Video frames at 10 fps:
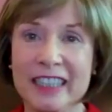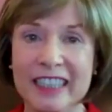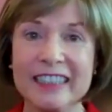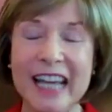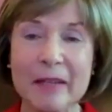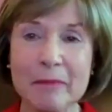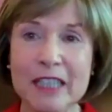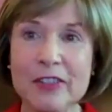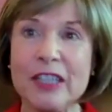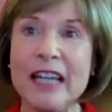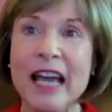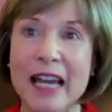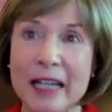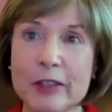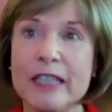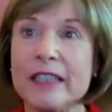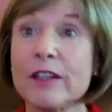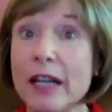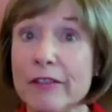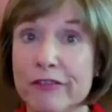and that means anger in
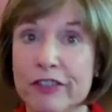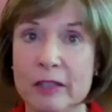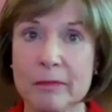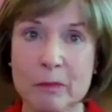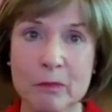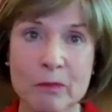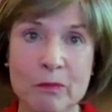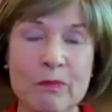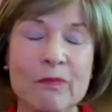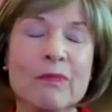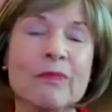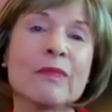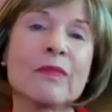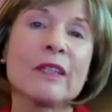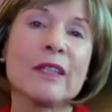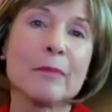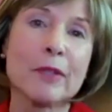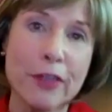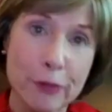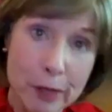life. Number
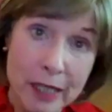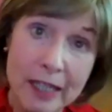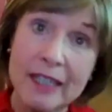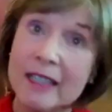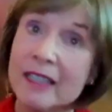3,